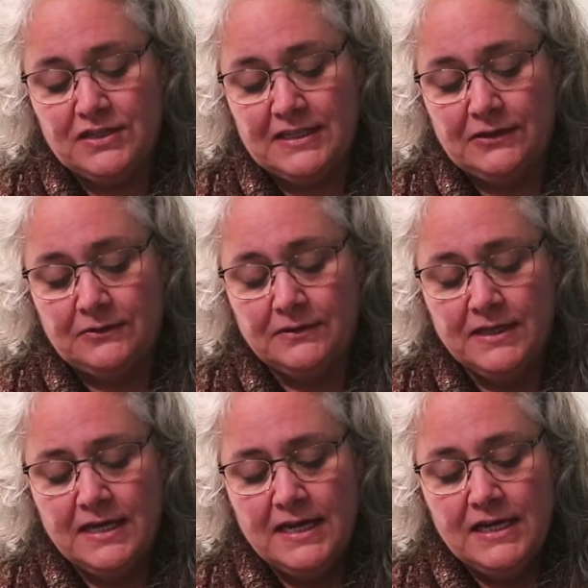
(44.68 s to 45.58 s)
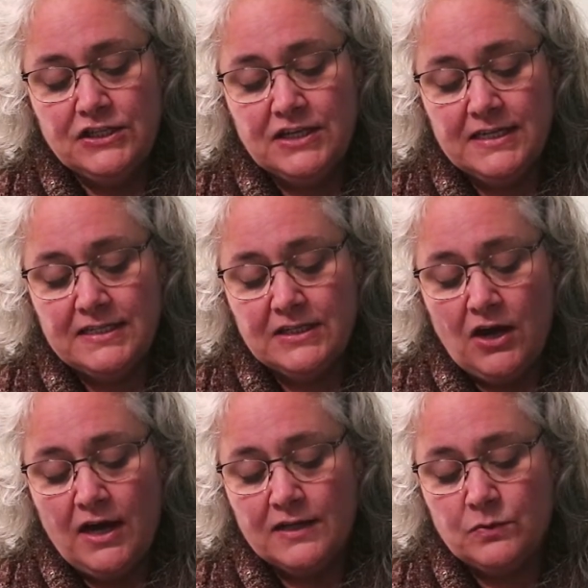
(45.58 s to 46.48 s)
cell. Jesus'
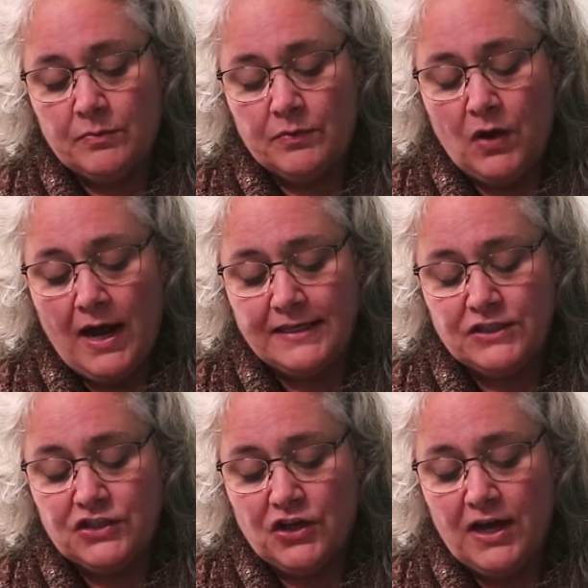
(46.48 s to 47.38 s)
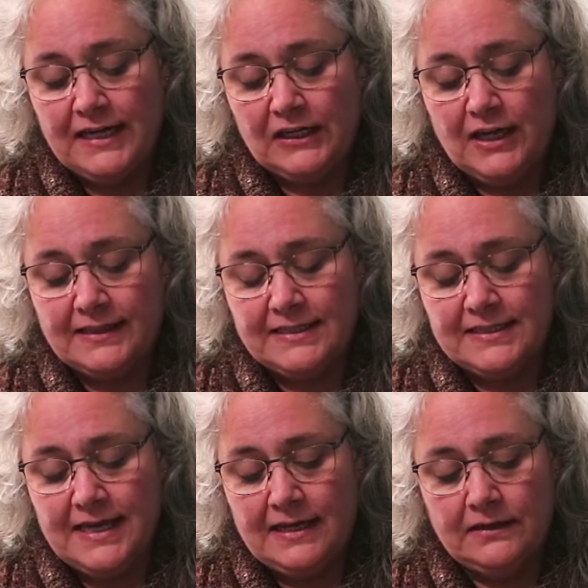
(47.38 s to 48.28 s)
eyes were bright, shining like the
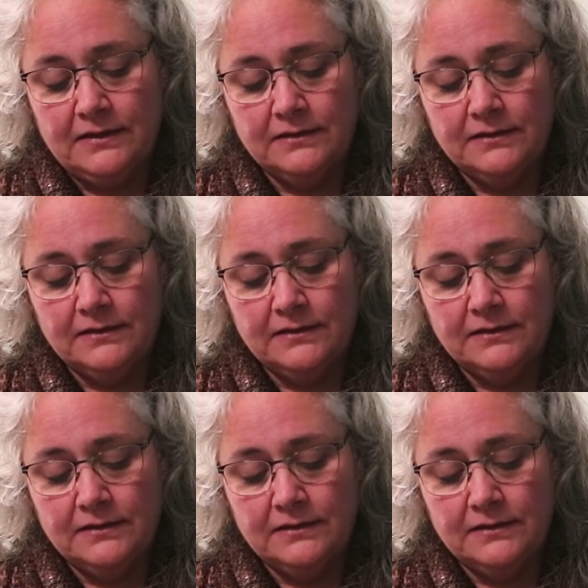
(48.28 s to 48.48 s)
sun.